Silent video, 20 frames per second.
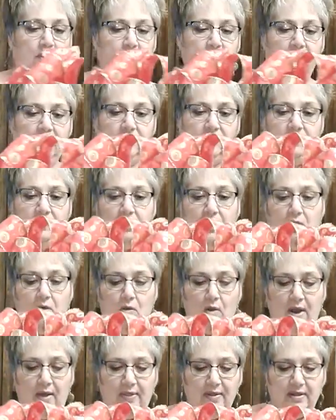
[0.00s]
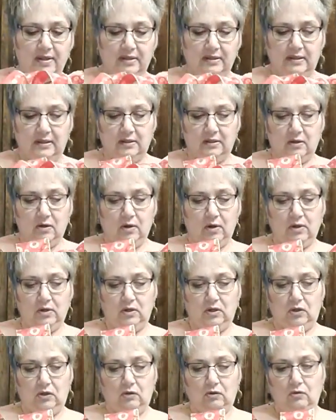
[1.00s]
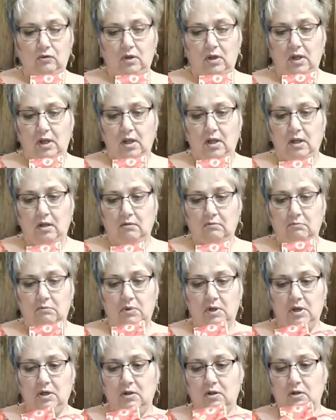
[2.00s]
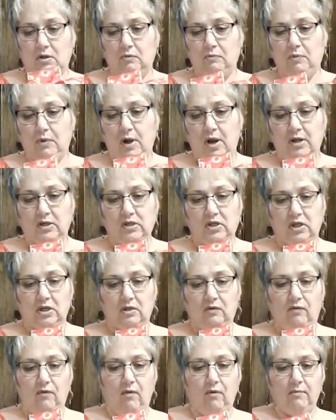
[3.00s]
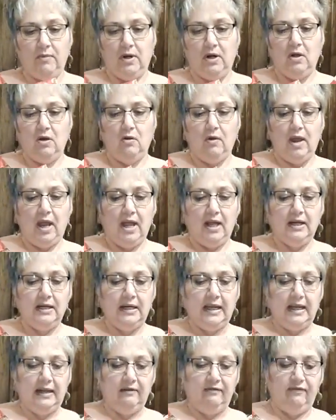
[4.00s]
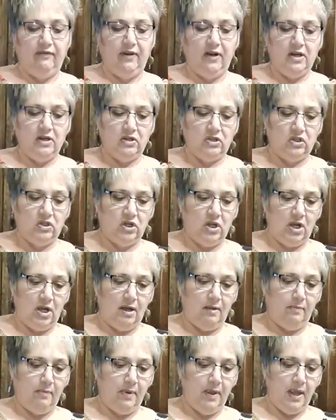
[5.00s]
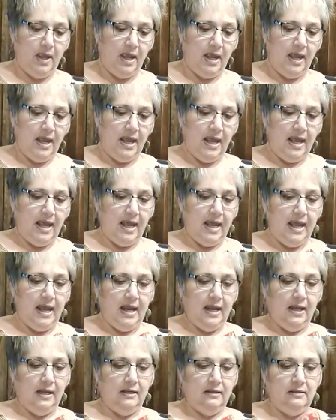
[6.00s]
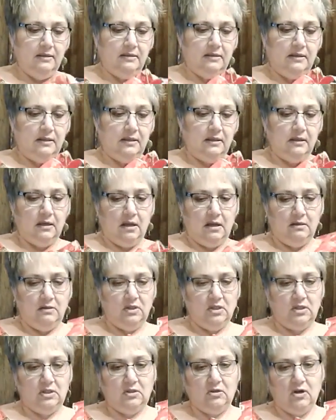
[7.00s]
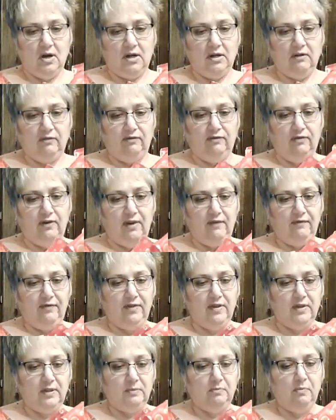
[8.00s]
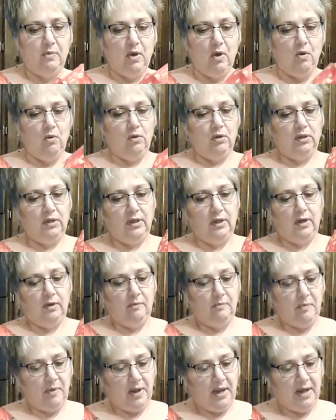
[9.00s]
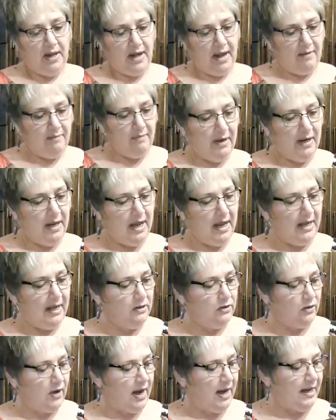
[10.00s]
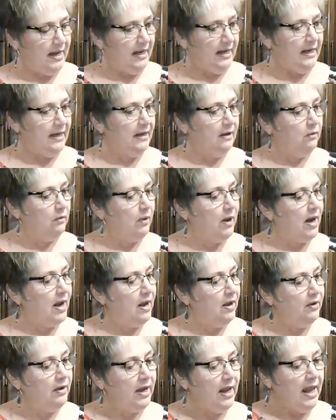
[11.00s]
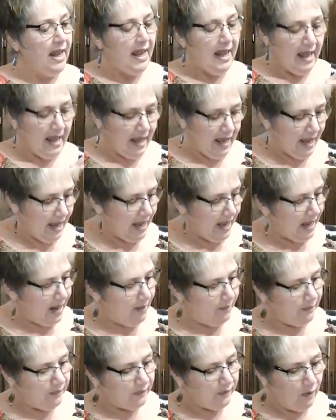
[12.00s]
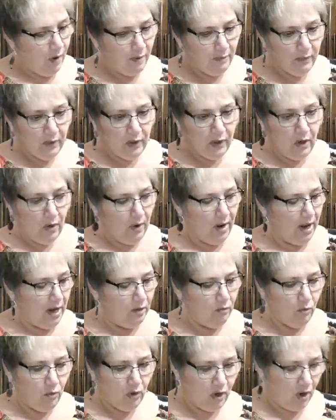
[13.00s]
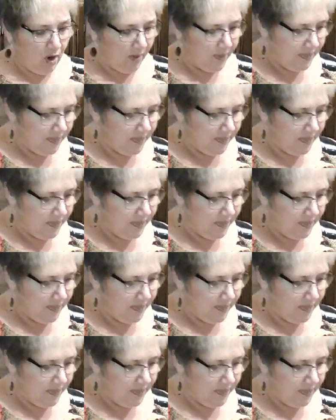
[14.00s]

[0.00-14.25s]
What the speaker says: with it, so I think this is going to be a good project for me to go ahead and get finished up. And I'm just trying to fluff this bow a little bit. been kind of dragging it around. So I'm going to go ahead and work